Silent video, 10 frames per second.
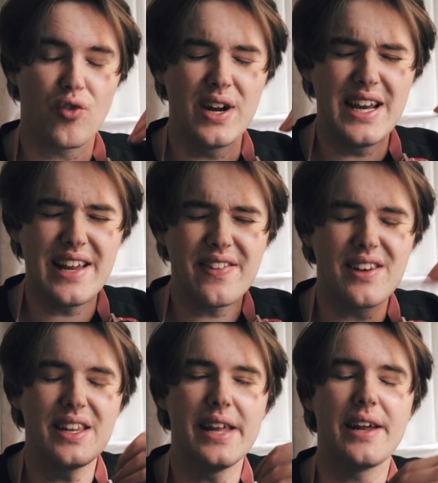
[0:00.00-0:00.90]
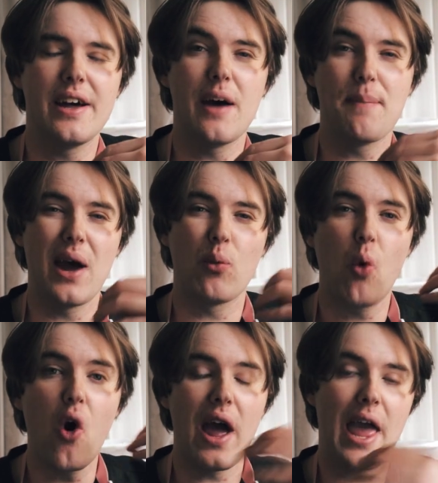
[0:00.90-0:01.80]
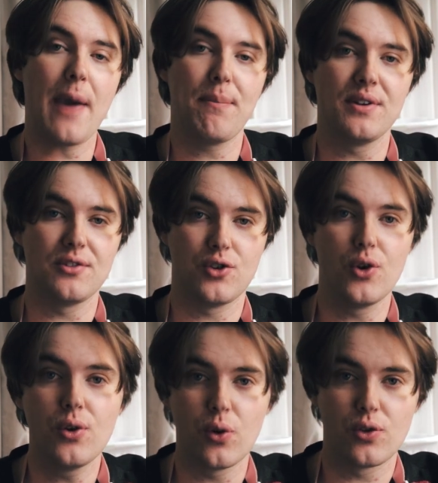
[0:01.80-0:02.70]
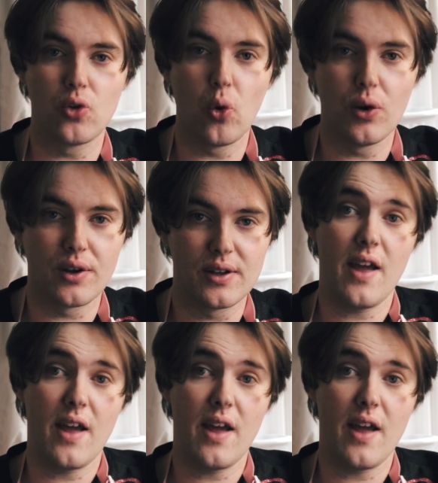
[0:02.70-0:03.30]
Reading the letter about what happened to your daughter.